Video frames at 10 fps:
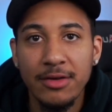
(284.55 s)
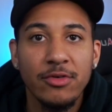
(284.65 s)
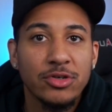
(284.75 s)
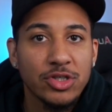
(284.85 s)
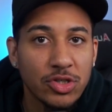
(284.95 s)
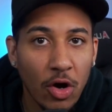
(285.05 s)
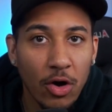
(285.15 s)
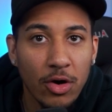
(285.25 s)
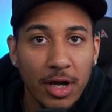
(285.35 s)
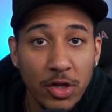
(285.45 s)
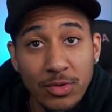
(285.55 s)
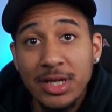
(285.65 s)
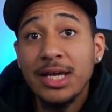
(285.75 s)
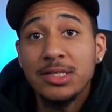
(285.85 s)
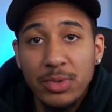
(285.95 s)
If you're a star, you
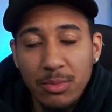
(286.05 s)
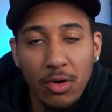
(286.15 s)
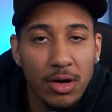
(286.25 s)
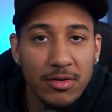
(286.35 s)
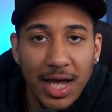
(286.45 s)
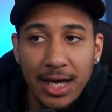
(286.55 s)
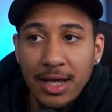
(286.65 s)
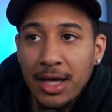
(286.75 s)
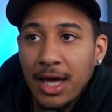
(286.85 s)
need to be a part of that.